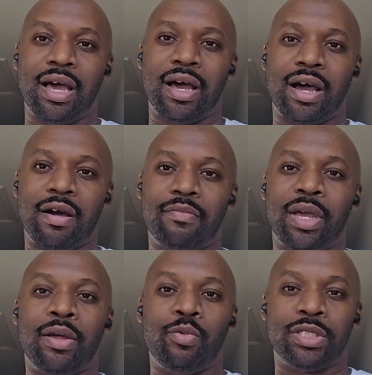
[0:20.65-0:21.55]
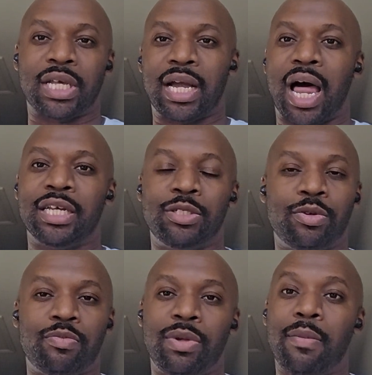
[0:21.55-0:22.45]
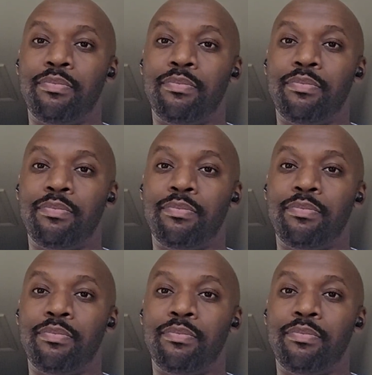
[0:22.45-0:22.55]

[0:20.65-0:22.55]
and with Psychology with me,